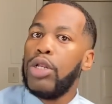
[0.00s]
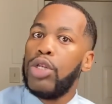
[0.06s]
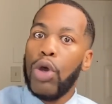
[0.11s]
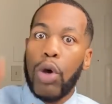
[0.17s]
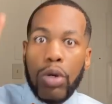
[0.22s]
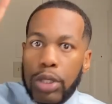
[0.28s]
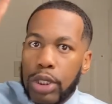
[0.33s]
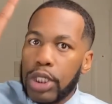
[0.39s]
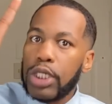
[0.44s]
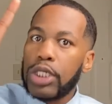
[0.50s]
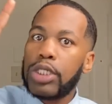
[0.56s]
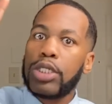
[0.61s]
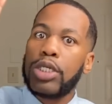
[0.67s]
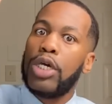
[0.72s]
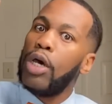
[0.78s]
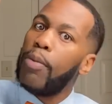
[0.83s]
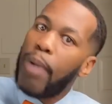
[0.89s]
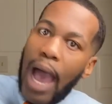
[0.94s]
Deuces,
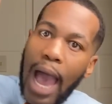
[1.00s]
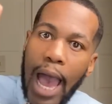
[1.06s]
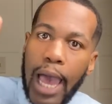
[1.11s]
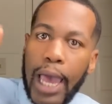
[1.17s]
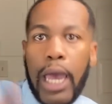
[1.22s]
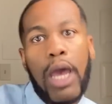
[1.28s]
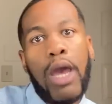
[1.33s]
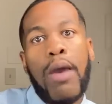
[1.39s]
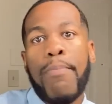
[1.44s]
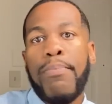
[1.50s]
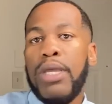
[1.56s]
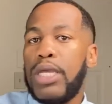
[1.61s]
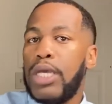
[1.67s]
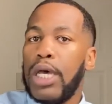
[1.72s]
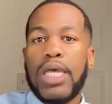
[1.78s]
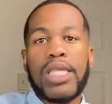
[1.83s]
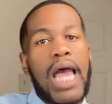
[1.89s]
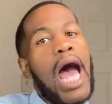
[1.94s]
goodbye,
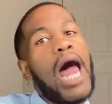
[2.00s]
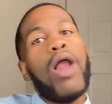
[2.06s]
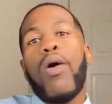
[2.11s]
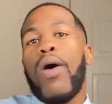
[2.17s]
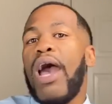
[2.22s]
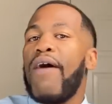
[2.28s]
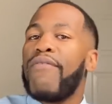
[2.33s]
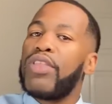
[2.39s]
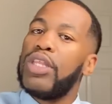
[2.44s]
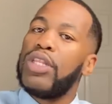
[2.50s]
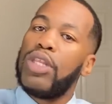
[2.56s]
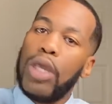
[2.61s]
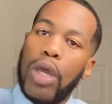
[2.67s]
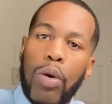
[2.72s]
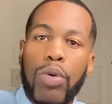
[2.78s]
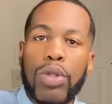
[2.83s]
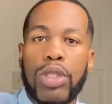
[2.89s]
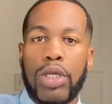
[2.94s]
because I don't have to deal
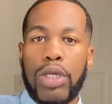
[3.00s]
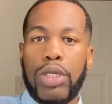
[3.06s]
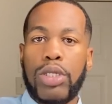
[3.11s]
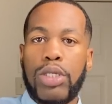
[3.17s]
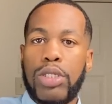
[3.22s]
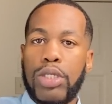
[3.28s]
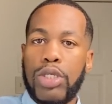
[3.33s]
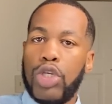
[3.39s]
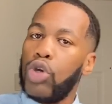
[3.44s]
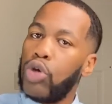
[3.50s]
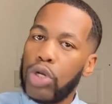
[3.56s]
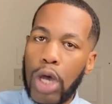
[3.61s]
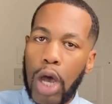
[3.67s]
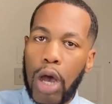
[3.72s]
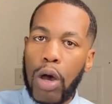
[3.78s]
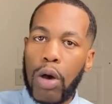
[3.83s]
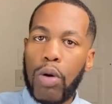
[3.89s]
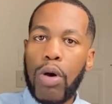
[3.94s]
with this, you
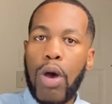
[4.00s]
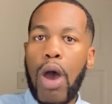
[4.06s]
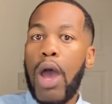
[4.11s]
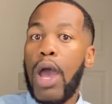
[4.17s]
know?